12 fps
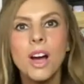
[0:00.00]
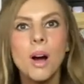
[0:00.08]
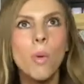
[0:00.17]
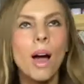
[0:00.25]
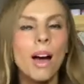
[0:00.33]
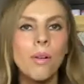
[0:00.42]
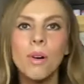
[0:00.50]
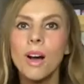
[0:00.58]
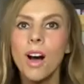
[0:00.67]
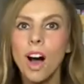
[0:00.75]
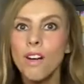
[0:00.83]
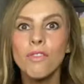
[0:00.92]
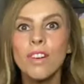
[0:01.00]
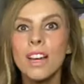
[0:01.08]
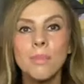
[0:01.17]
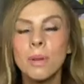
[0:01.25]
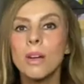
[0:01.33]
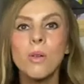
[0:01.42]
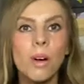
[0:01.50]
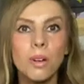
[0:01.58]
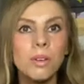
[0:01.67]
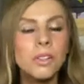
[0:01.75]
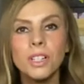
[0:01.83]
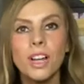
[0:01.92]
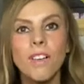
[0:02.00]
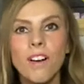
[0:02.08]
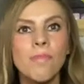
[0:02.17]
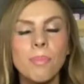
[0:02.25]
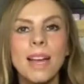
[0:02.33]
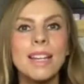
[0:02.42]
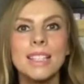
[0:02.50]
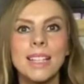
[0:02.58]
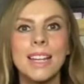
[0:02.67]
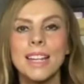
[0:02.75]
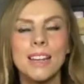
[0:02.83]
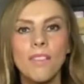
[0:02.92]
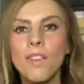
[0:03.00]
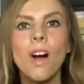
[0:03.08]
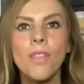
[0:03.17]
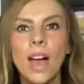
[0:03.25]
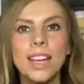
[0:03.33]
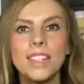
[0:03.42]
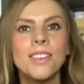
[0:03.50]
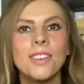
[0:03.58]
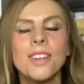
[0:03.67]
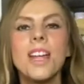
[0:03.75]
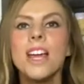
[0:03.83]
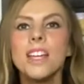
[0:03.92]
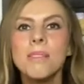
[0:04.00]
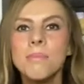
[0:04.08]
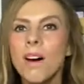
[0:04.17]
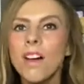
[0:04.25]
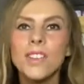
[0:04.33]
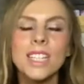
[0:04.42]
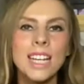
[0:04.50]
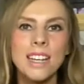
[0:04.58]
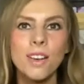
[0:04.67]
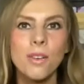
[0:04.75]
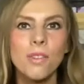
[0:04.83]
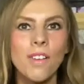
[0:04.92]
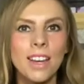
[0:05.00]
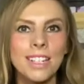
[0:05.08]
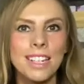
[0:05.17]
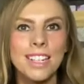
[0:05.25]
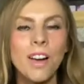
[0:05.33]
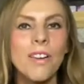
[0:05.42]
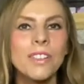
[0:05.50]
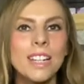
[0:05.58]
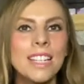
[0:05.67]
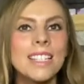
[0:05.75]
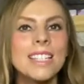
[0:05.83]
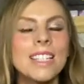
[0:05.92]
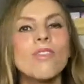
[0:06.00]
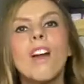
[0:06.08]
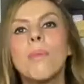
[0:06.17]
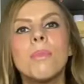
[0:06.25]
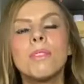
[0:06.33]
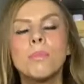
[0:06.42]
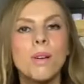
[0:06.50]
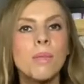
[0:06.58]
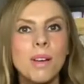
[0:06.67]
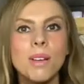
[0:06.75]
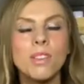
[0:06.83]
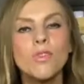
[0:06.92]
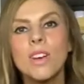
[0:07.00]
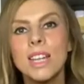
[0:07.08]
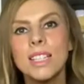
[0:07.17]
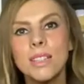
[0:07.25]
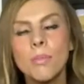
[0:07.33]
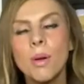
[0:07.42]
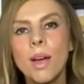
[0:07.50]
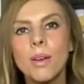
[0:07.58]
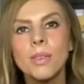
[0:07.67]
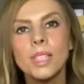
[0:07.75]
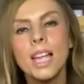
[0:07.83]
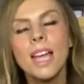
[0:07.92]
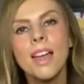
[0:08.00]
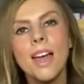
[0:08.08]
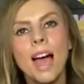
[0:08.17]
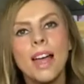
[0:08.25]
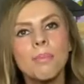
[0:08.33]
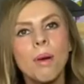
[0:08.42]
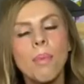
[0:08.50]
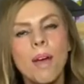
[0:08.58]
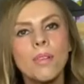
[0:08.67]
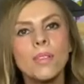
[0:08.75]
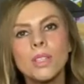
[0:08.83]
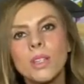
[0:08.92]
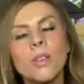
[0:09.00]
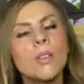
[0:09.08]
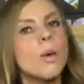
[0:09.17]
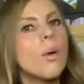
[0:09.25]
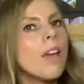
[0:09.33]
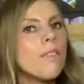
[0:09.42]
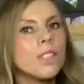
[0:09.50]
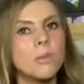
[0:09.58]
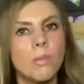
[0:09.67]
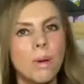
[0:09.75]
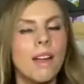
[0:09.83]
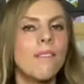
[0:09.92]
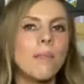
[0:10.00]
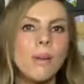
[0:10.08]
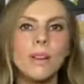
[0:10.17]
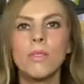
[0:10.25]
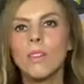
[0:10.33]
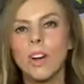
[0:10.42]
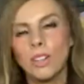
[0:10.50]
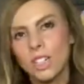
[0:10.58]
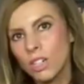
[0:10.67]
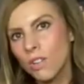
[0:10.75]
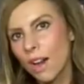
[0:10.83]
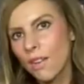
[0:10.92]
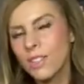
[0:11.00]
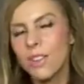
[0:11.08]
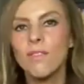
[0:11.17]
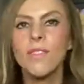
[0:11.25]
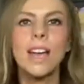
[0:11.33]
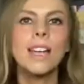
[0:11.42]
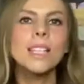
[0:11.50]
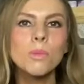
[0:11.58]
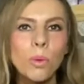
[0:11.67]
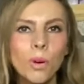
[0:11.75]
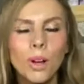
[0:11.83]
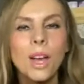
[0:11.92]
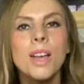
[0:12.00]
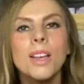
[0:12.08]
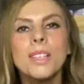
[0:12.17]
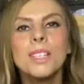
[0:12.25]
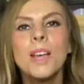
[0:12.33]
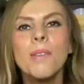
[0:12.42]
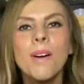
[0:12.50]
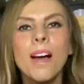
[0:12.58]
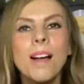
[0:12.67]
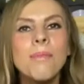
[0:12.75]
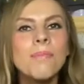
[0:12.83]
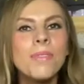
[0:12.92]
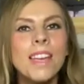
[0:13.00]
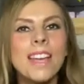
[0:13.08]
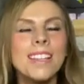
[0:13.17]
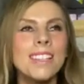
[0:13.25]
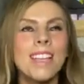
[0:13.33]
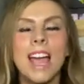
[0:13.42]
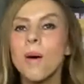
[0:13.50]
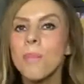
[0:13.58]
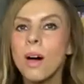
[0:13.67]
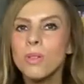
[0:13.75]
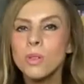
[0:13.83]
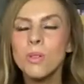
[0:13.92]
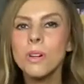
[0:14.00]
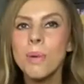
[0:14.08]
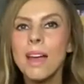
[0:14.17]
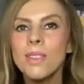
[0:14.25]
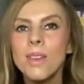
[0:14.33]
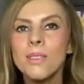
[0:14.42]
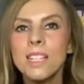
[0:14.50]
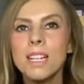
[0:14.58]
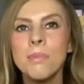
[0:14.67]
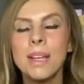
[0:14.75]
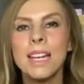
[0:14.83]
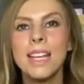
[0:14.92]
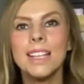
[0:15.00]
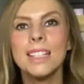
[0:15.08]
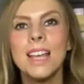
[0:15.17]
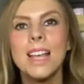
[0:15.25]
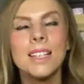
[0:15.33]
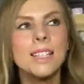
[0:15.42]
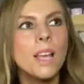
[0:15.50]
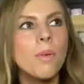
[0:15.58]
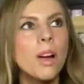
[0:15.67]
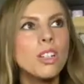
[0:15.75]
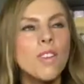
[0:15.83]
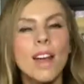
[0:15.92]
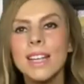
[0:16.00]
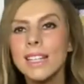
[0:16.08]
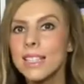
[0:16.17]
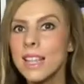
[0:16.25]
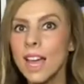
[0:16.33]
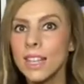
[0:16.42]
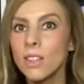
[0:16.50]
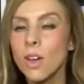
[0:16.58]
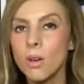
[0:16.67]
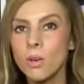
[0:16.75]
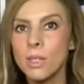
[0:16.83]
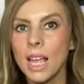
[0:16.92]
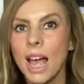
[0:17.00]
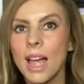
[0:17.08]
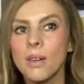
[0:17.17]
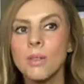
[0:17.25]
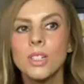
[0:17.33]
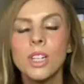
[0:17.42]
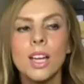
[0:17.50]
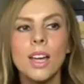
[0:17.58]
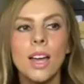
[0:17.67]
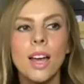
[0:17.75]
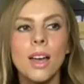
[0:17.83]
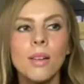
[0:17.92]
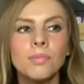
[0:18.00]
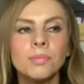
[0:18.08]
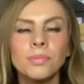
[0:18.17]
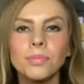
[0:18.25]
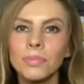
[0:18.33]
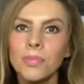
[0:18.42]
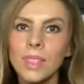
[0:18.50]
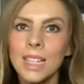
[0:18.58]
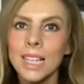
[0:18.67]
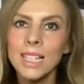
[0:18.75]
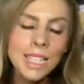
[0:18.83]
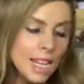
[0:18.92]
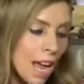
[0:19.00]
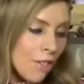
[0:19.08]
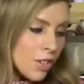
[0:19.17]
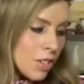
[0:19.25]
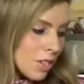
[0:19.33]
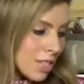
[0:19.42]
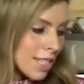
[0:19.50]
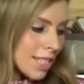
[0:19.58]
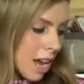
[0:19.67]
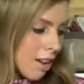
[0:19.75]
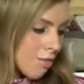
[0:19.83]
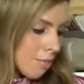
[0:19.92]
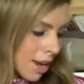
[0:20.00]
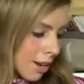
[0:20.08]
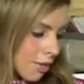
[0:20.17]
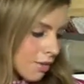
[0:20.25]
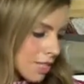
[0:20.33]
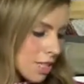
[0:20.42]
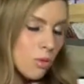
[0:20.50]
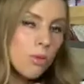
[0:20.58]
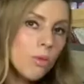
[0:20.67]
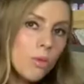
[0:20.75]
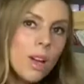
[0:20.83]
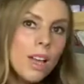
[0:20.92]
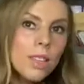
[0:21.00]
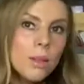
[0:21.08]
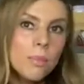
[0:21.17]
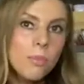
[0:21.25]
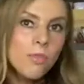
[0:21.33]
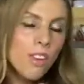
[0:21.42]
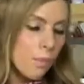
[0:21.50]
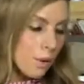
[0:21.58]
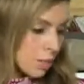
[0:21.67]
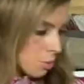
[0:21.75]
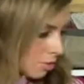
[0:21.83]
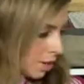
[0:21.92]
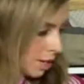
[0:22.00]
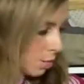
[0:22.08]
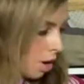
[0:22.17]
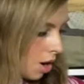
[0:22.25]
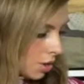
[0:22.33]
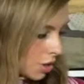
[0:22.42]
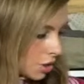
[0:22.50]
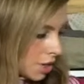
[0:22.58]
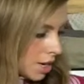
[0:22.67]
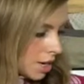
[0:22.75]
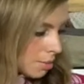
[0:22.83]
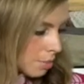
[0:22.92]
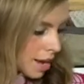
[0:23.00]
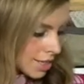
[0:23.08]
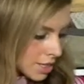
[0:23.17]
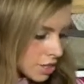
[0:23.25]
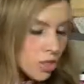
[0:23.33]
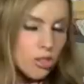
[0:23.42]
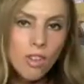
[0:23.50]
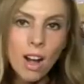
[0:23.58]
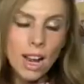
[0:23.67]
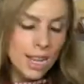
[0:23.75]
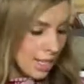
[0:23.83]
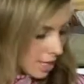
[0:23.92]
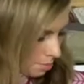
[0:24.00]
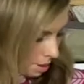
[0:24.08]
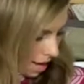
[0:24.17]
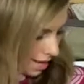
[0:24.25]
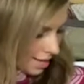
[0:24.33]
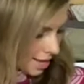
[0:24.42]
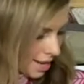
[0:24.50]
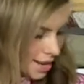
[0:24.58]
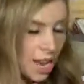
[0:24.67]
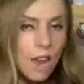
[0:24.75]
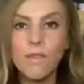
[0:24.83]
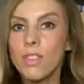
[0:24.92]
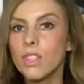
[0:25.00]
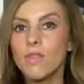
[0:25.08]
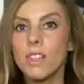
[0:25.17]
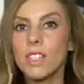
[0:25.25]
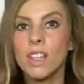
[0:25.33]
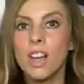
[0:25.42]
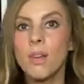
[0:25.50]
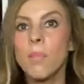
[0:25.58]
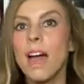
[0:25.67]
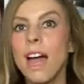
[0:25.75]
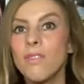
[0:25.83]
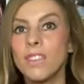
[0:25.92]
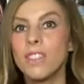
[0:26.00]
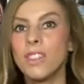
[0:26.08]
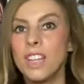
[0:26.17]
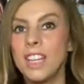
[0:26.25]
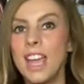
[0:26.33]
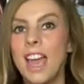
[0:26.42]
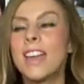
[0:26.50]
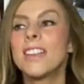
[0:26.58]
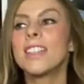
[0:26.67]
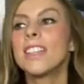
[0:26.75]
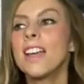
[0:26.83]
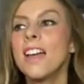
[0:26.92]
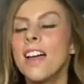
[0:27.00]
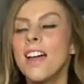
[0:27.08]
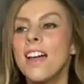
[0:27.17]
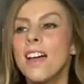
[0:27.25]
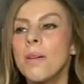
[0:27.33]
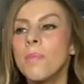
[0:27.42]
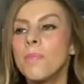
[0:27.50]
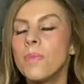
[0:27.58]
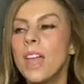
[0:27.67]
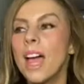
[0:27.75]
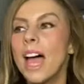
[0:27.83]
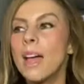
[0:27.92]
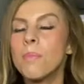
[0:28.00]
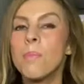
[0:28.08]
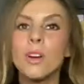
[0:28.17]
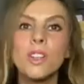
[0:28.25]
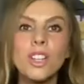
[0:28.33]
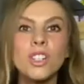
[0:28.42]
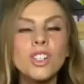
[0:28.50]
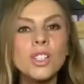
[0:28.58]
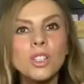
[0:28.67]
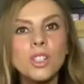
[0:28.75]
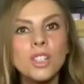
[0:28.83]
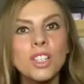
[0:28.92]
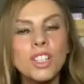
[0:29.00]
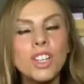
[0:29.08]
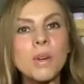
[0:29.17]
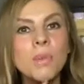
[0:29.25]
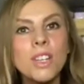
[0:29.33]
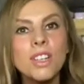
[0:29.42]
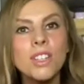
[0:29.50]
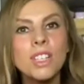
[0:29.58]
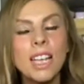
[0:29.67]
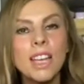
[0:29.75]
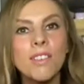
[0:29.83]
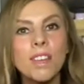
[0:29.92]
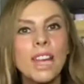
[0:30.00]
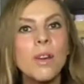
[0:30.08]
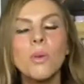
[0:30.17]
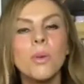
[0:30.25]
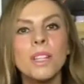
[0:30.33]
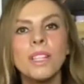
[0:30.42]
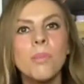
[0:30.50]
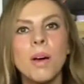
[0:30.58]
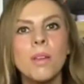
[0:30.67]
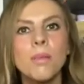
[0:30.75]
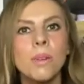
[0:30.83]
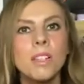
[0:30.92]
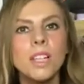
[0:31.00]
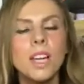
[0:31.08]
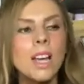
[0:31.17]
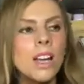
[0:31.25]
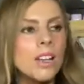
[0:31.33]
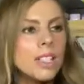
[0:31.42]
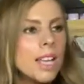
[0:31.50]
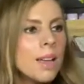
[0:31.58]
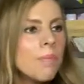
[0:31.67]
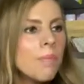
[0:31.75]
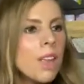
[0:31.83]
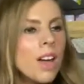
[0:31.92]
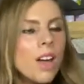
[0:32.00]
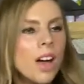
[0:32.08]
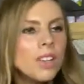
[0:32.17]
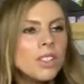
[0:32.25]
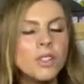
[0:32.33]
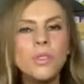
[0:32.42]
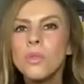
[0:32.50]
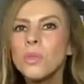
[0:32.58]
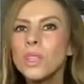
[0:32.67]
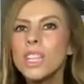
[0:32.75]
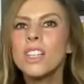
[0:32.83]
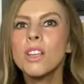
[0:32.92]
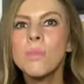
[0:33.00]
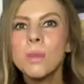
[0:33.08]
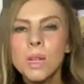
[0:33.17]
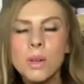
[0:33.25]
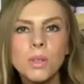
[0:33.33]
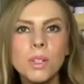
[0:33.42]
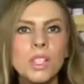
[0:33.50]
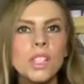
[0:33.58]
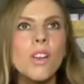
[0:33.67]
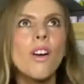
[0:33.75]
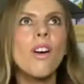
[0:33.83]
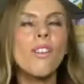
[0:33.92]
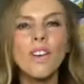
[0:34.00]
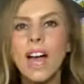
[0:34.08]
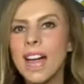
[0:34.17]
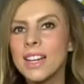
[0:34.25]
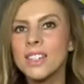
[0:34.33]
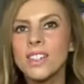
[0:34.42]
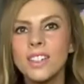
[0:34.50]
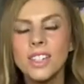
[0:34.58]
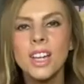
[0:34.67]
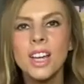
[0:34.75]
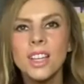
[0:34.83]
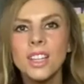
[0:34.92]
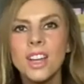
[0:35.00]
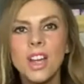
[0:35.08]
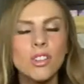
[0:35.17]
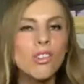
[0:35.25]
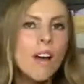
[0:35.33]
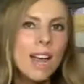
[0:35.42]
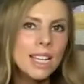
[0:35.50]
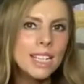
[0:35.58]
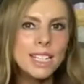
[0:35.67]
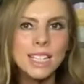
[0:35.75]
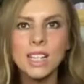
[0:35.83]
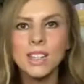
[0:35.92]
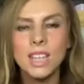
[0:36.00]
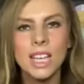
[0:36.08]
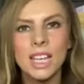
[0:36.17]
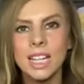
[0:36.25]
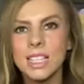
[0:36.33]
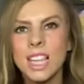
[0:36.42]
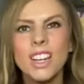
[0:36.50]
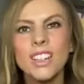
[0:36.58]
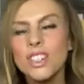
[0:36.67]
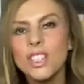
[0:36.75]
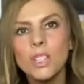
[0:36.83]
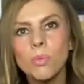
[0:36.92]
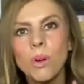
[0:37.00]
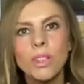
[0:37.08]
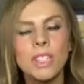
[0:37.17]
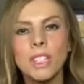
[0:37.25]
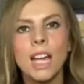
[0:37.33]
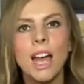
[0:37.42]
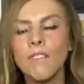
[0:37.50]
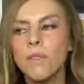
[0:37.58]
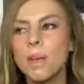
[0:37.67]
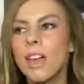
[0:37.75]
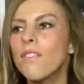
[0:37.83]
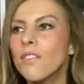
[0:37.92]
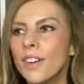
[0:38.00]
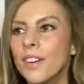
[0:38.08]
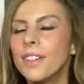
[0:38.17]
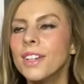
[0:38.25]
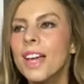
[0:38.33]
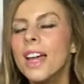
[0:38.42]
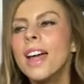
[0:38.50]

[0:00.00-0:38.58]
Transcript: Wow, I've really been quite good and I've basically, I've got that done. You might have seen it already on Instagram. It was my most recent post and my posts do go over to my Periwinkle Cottage Crafts on Facebook. So, um, so yeah, but I'll talk about those in a minute. So I traced that those out. Um, still haven't done the South Bank. Obviously it's all, the fabric's pre-washed patterned trace, pattern here, everything's ready to go, but I haven't done it yet. Um, at, uh, because I just, because, do you know when you just get, get caught in the moment? Because um, i have done all this computer stuff and, you know, tracing and things, and I just wanted to have a bit of fun.